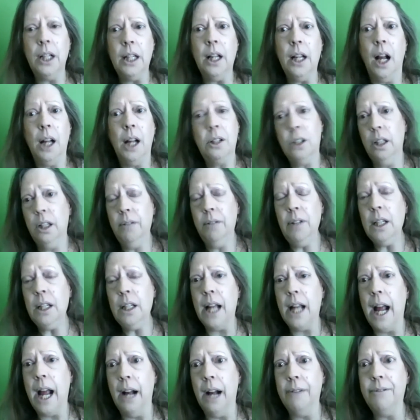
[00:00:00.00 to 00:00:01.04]
I could have eaten
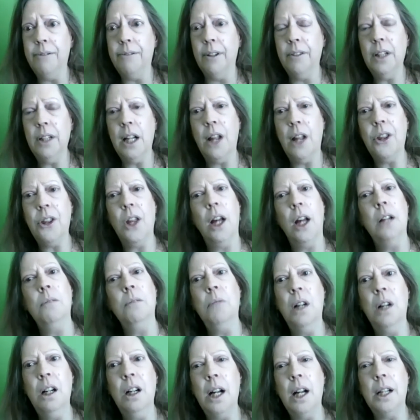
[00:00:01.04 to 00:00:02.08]
half of it, and I thought,
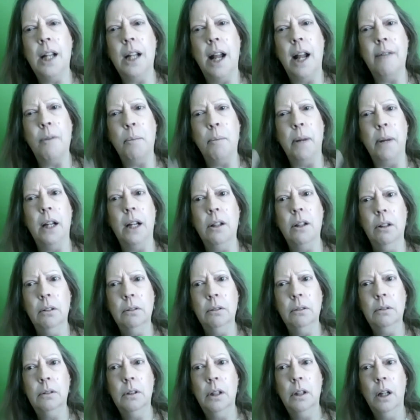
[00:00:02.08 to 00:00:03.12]
well, I could have a bagel
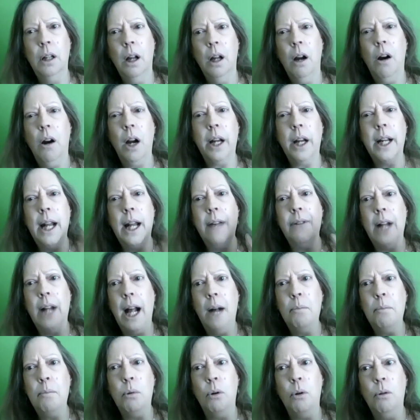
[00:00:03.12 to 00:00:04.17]
or I can have an
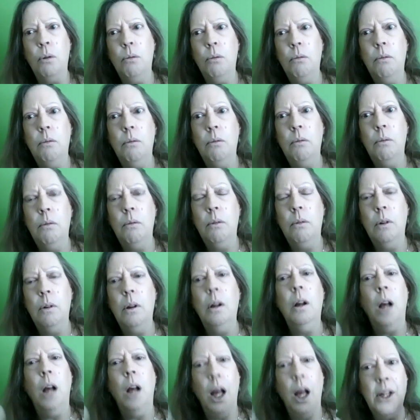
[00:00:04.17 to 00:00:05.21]
apple.
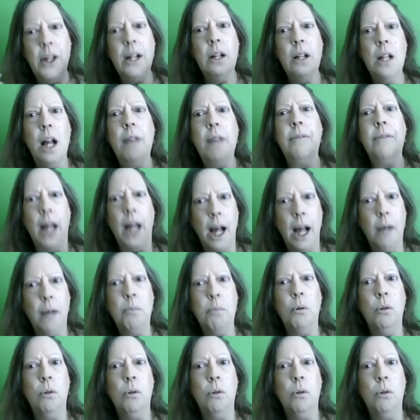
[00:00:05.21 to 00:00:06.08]
I think I'll have the apple.